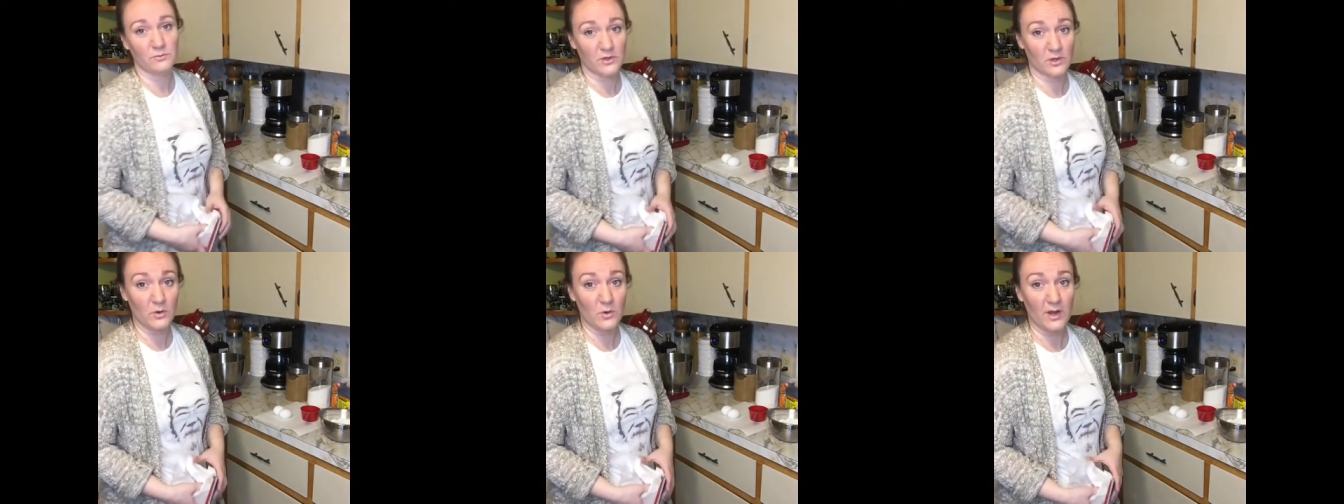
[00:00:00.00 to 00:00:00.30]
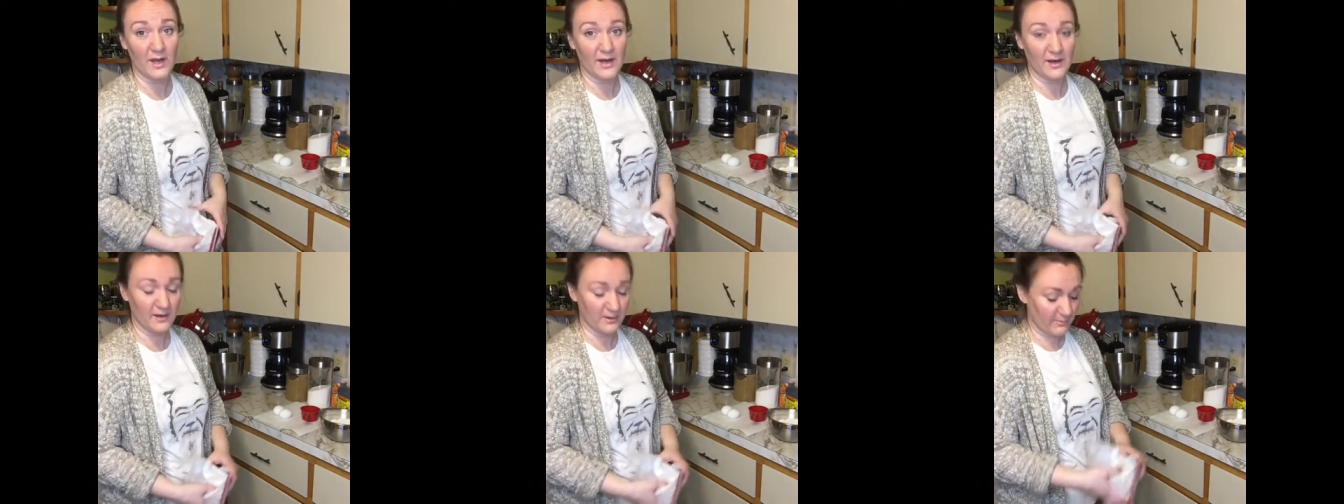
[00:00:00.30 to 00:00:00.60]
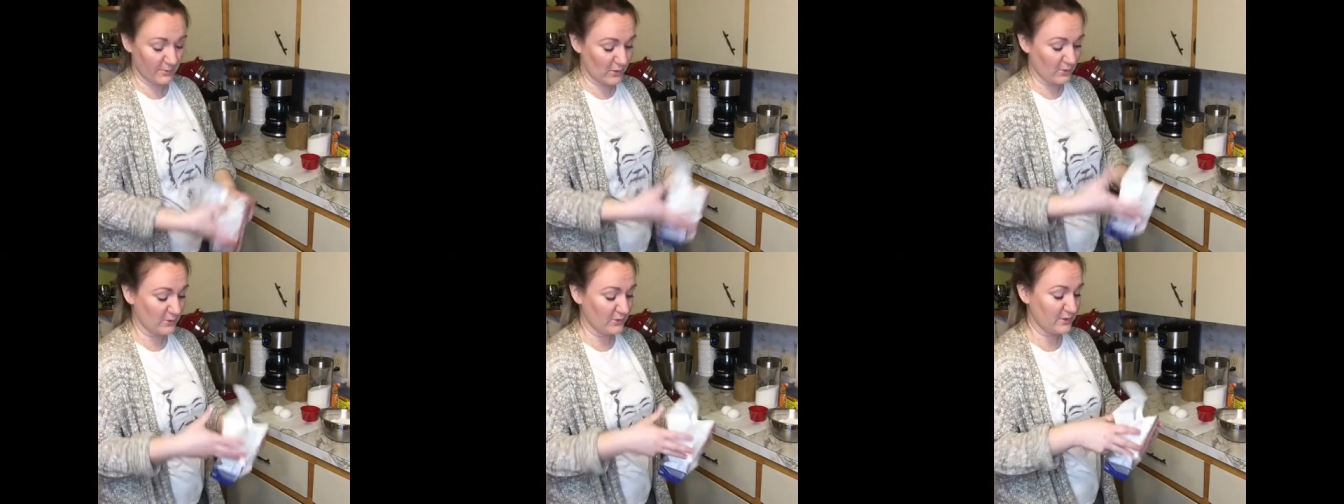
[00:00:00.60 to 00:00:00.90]
require
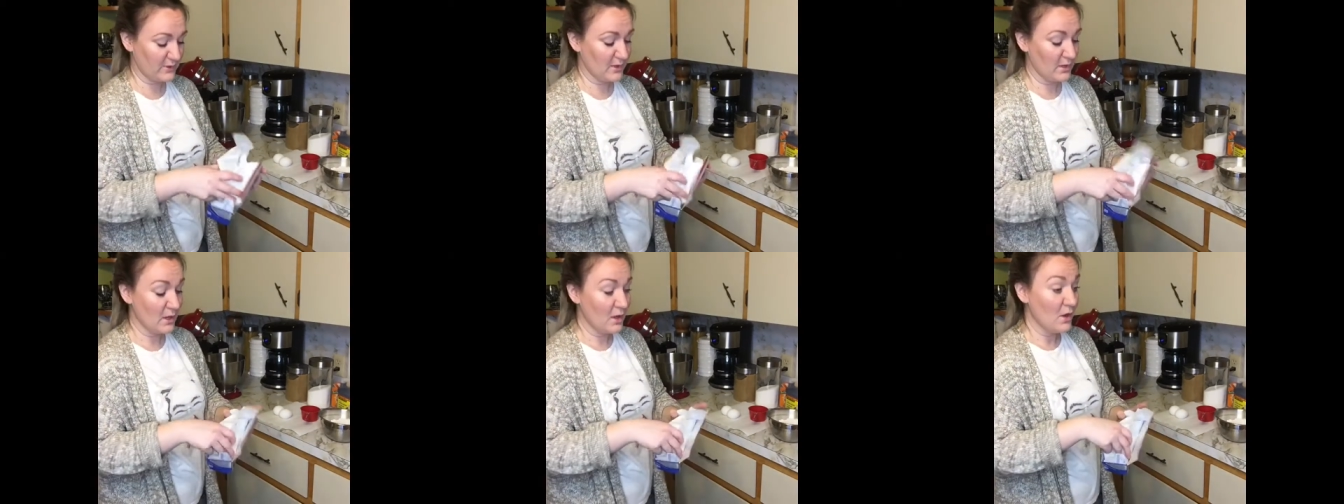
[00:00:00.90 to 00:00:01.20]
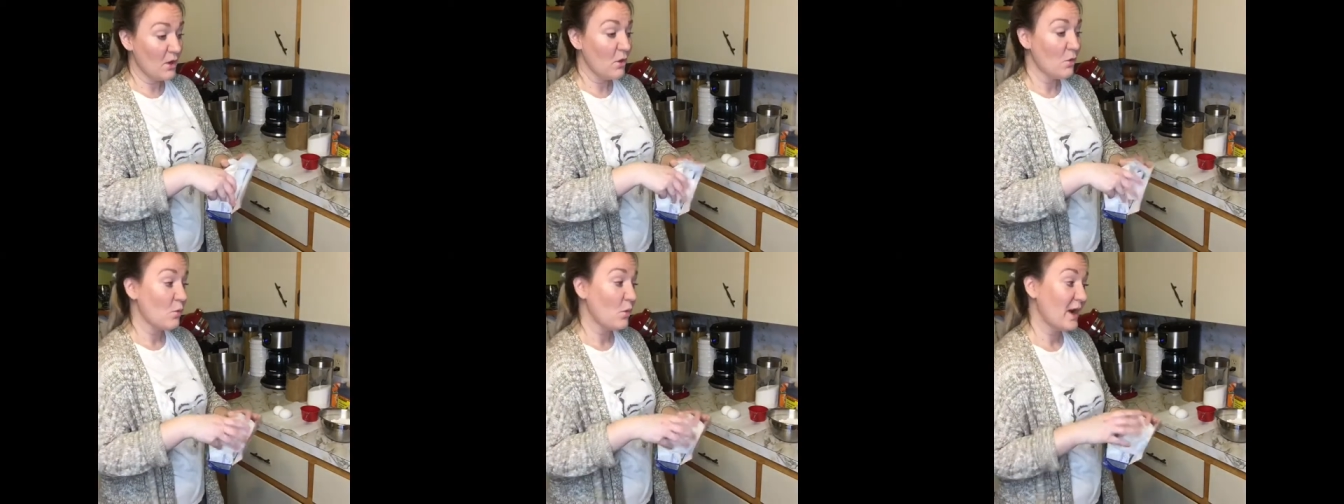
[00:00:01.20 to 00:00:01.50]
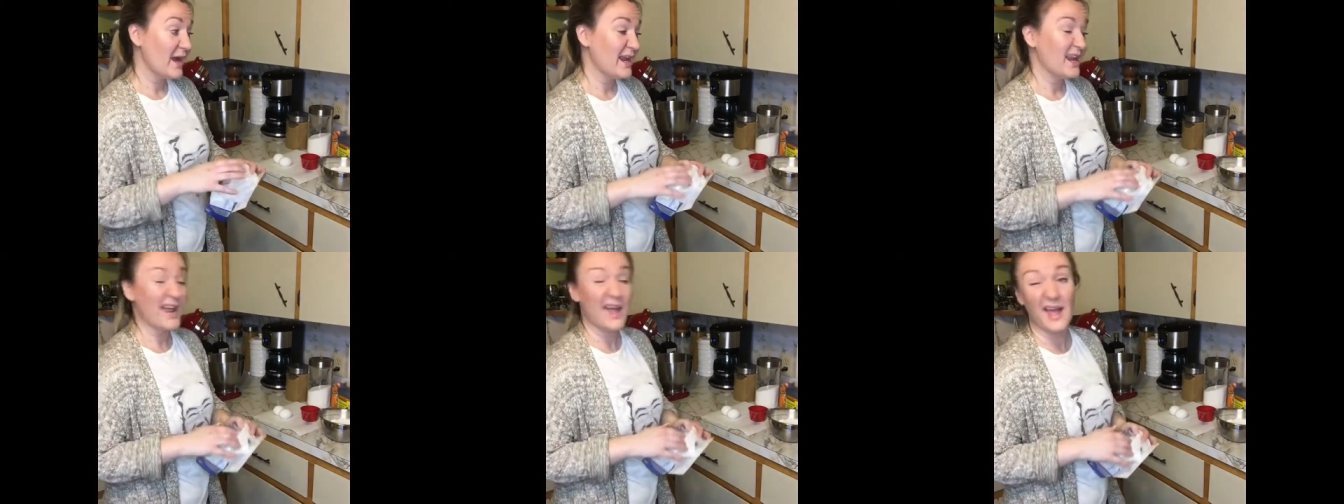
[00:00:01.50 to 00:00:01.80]
both
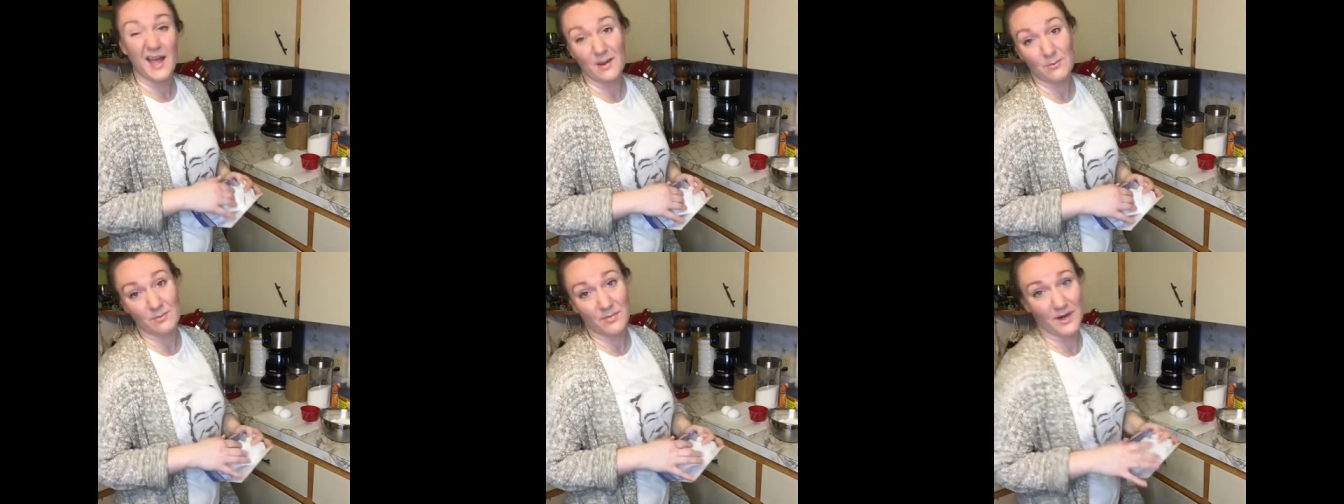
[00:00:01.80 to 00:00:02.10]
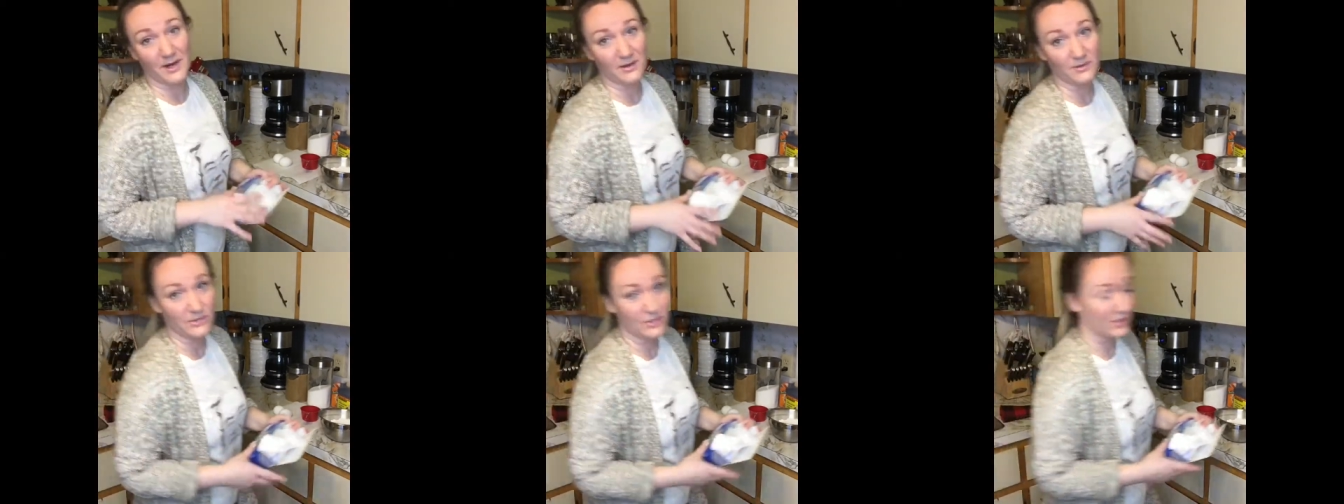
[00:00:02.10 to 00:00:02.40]
white and brown